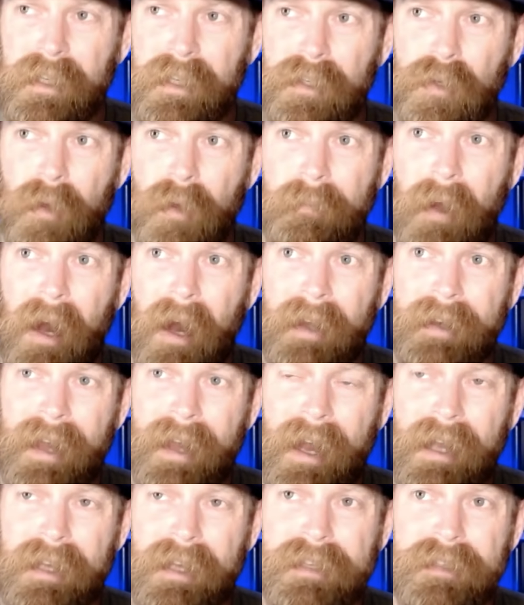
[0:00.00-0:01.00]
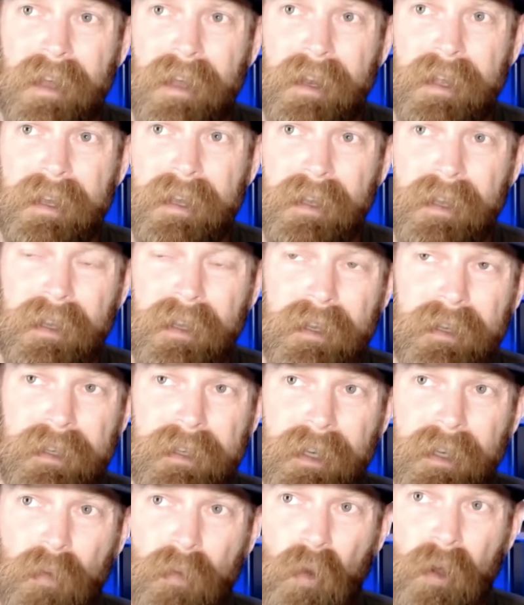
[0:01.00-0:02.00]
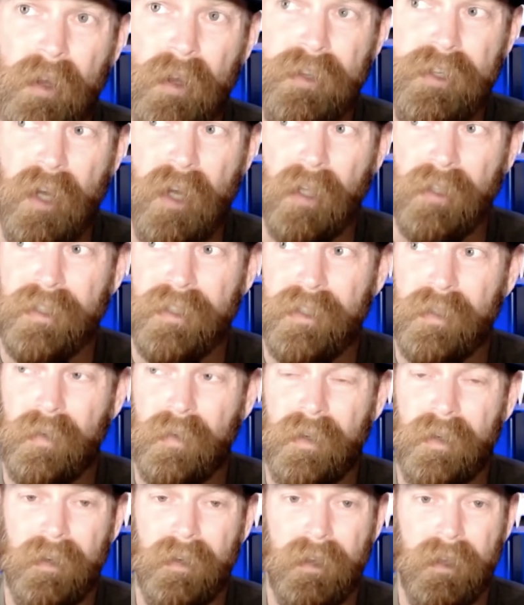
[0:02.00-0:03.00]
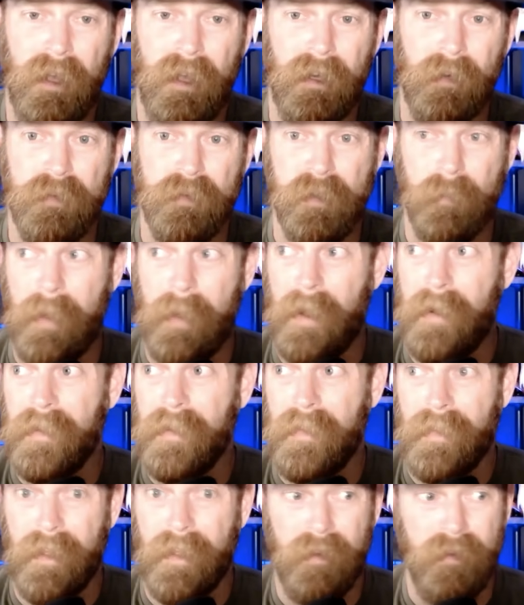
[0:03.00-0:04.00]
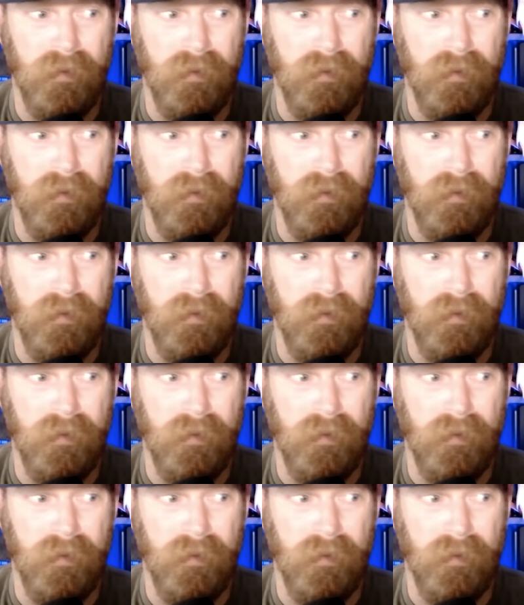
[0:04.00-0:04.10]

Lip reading: to a podcast that he did with Jon Stewart, and it was apparent that